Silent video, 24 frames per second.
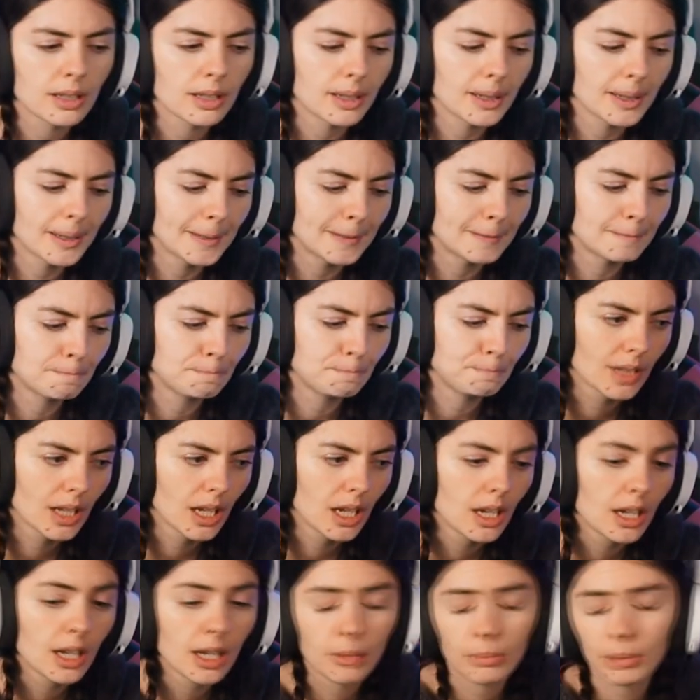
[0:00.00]
Um,
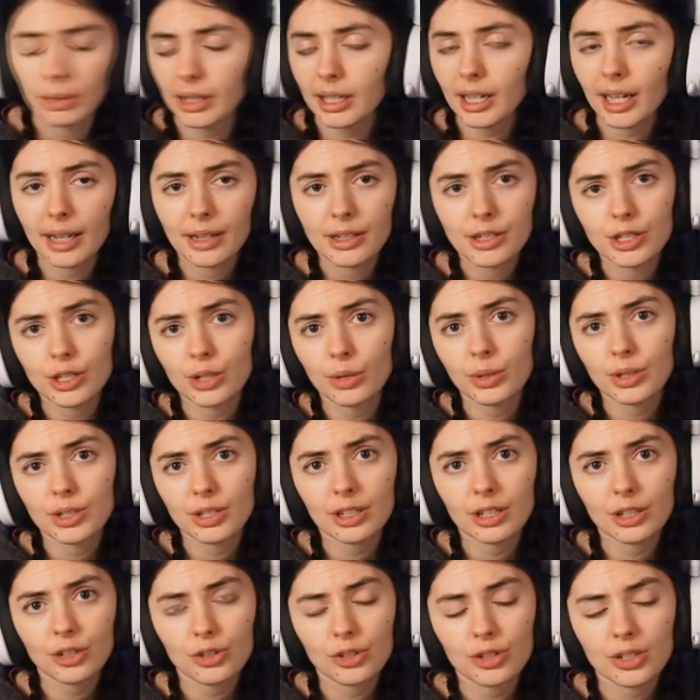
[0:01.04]
but yeah, so it's
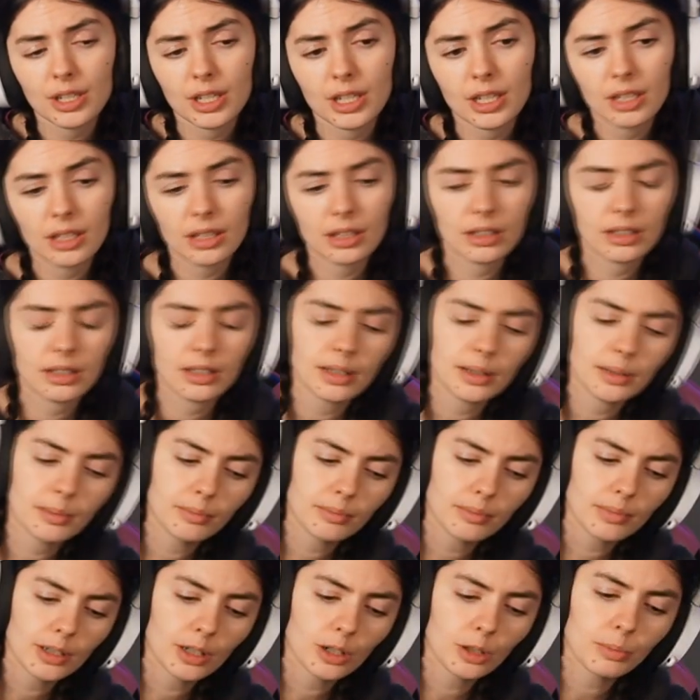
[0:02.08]
an interesting,
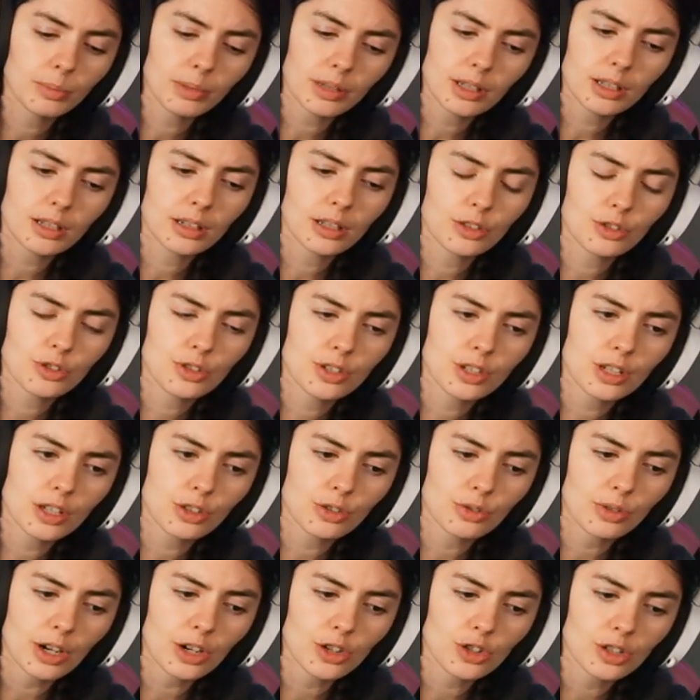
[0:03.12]
um, it'll be an interesting
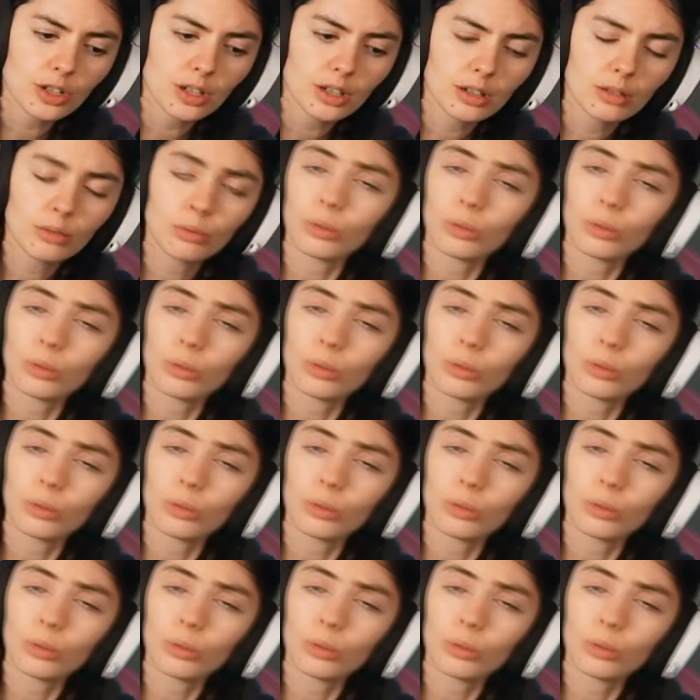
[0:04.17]
direction.